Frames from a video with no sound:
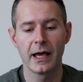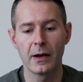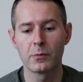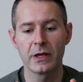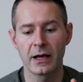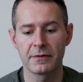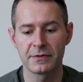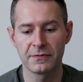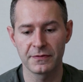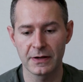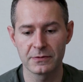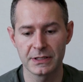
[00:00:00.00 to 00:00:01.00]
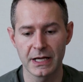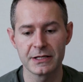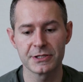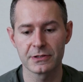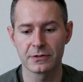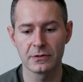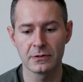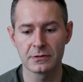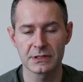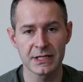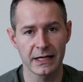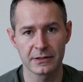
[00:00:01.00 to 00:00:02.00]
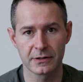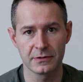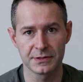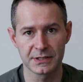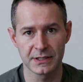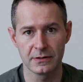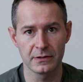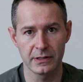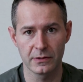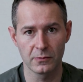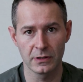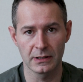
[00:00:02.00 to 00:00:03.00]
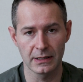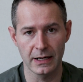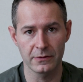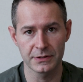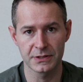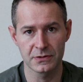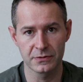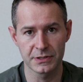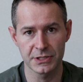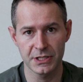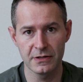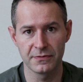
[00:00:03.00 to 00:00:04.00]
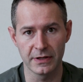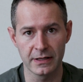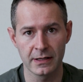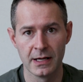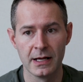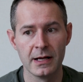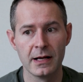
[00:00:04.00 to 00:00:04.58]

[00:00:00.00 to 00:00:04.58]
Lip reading: and we have the foundational technical skill that will allow us to achieve it,